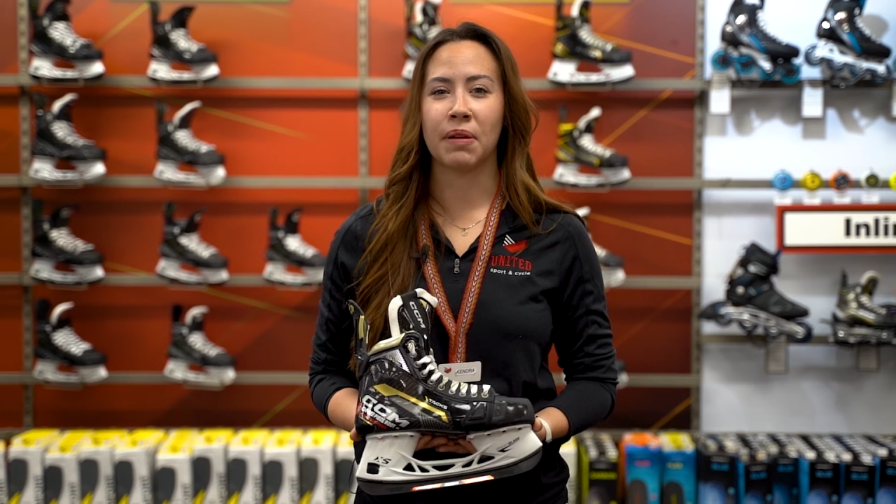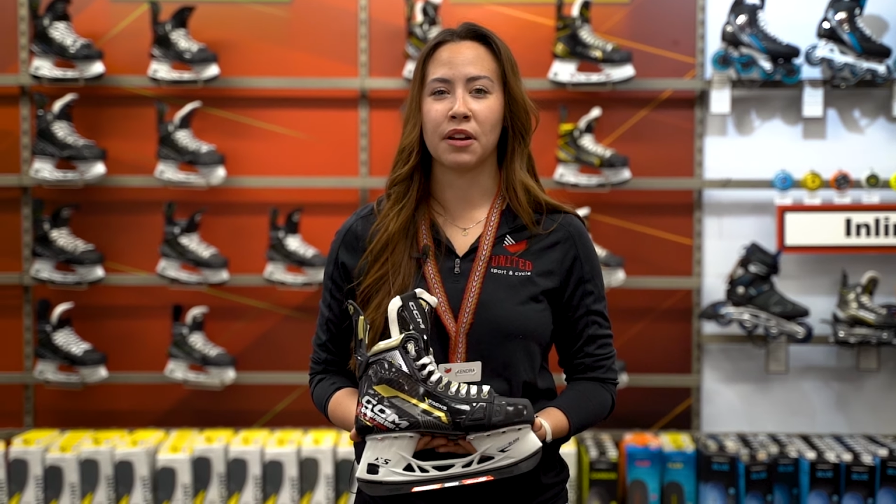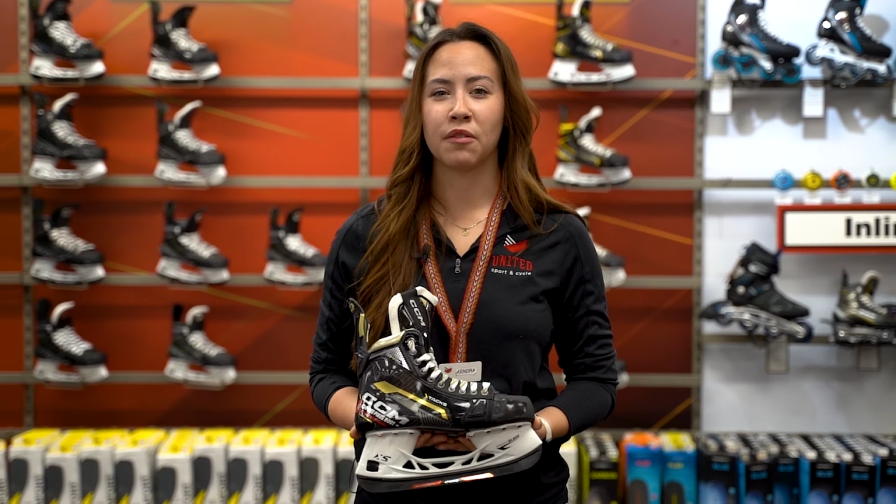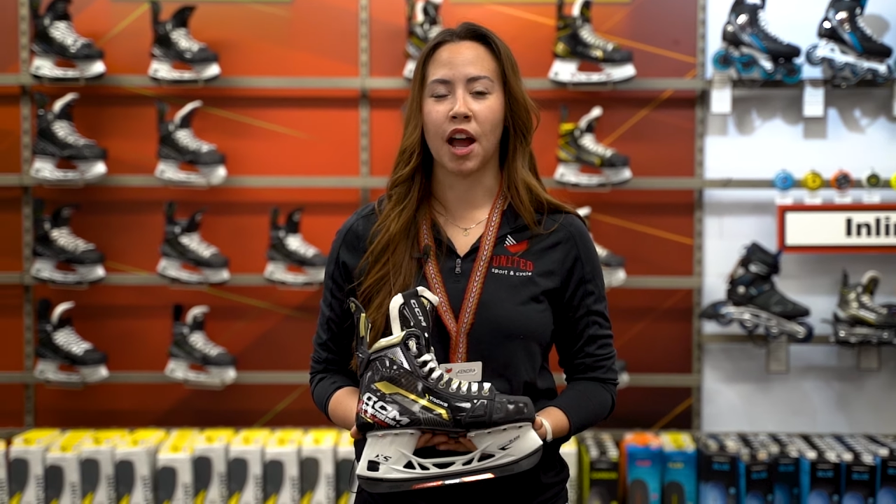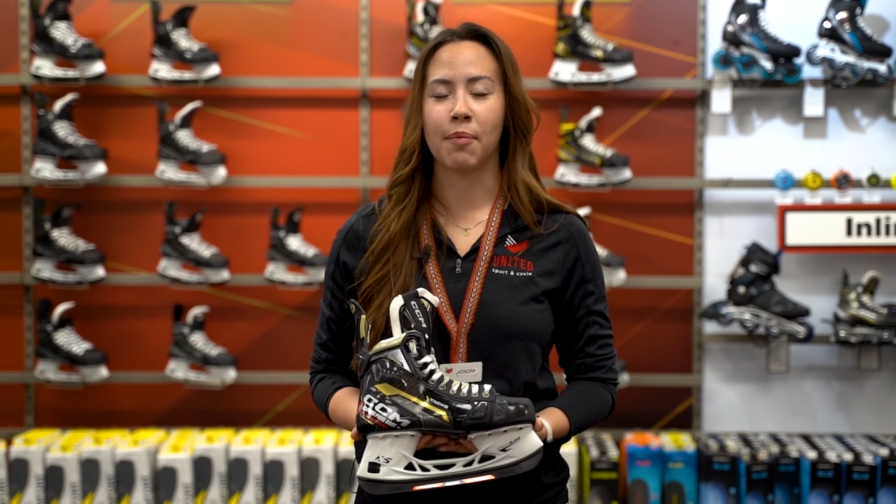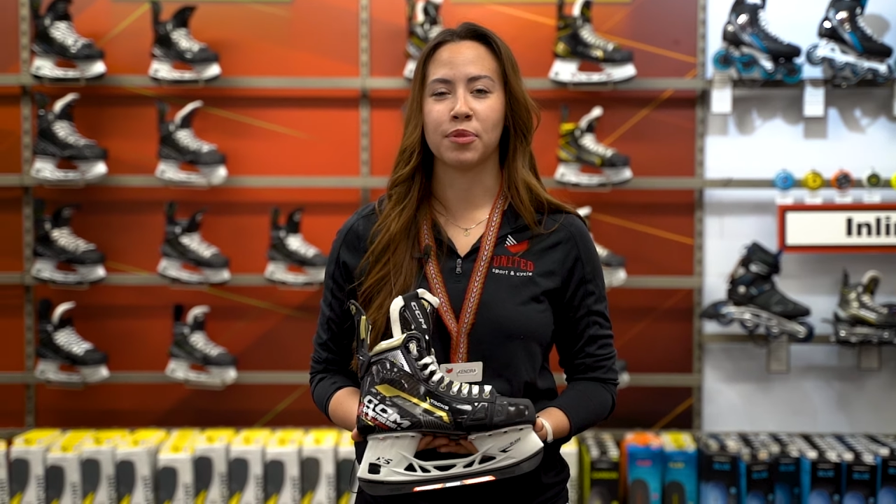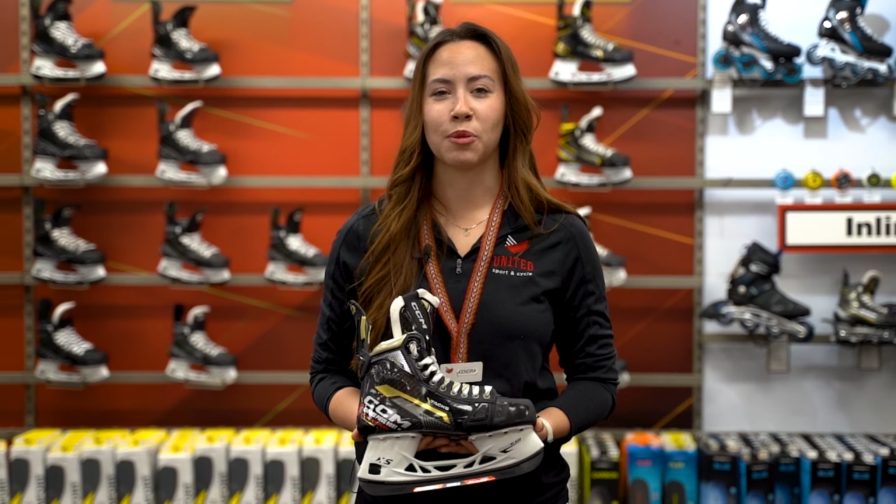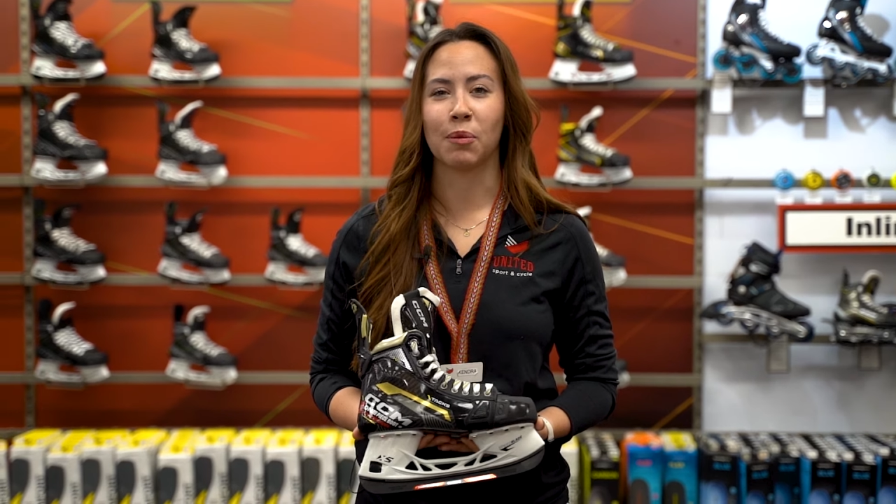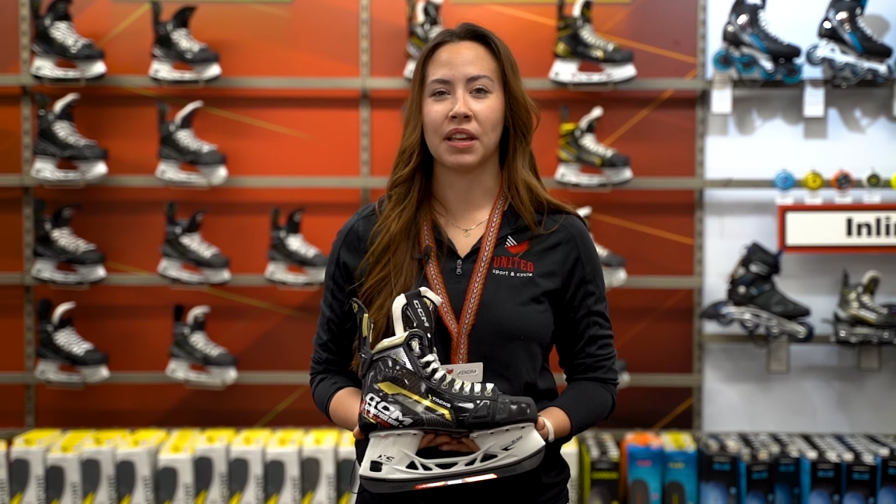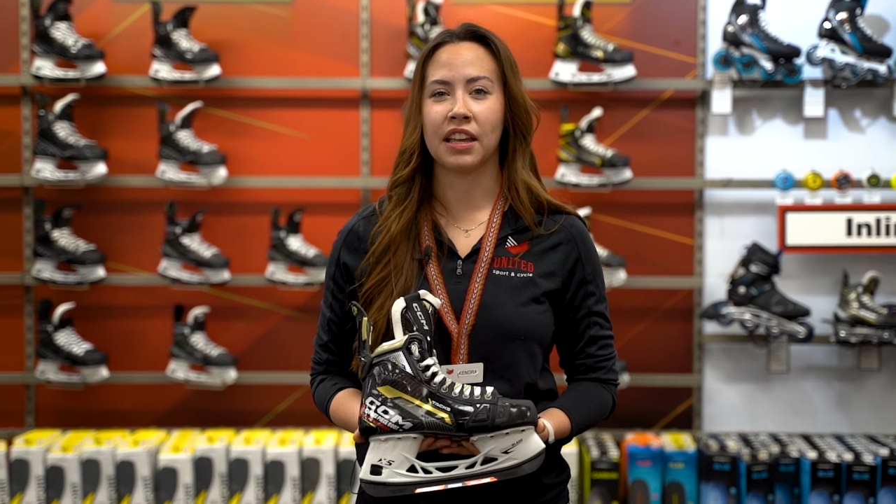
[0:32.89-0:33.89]
better wrap,
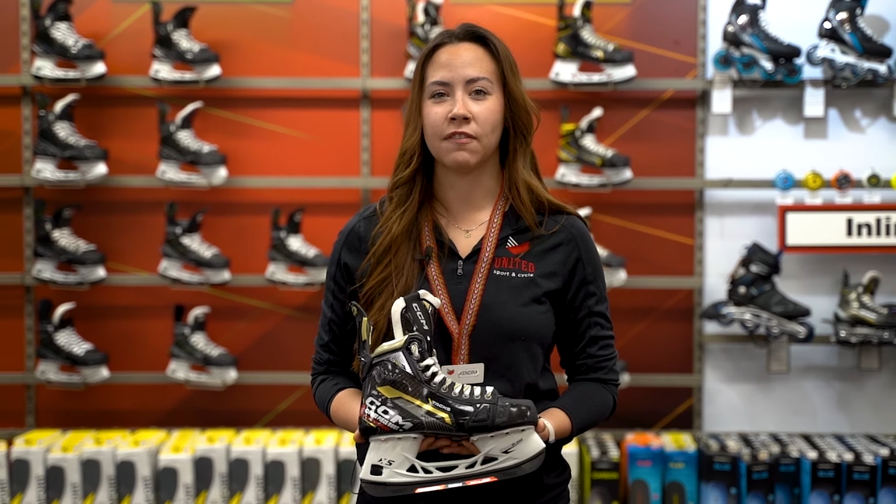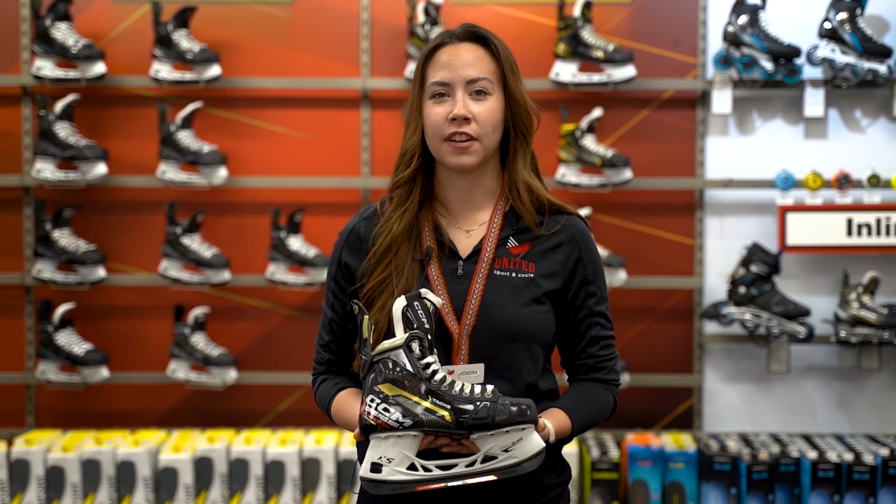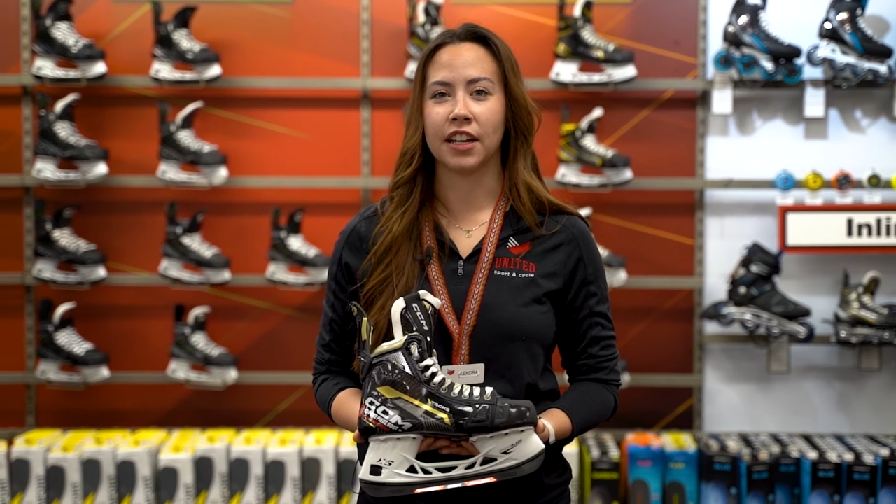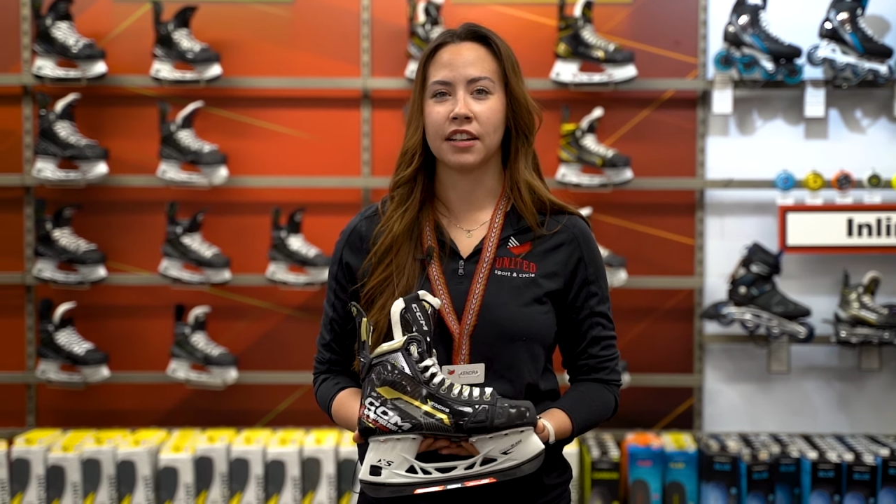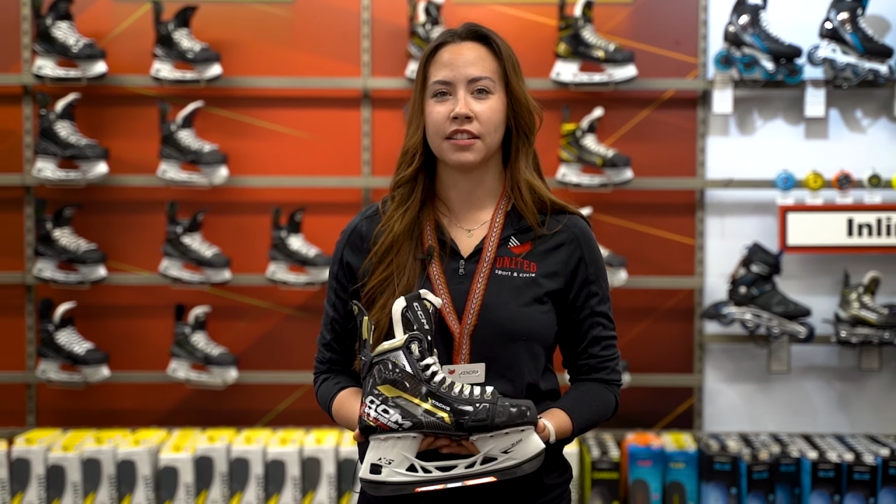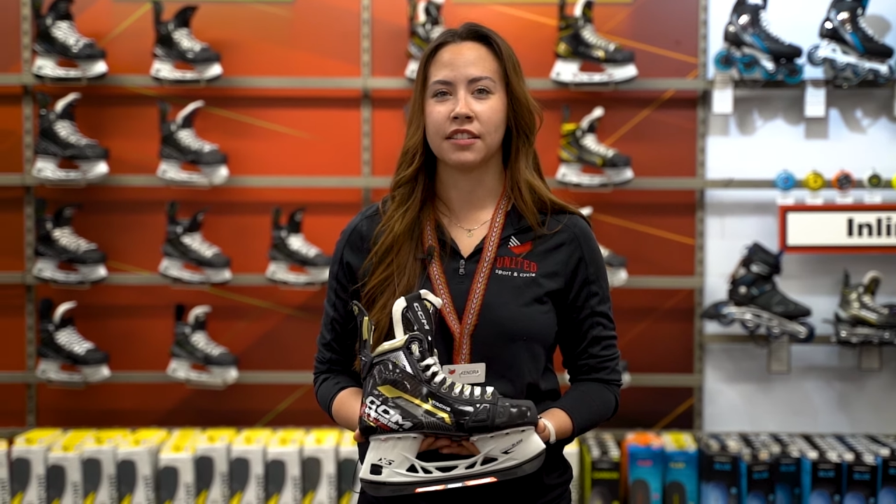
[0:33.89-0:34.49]
so when we heat fit it,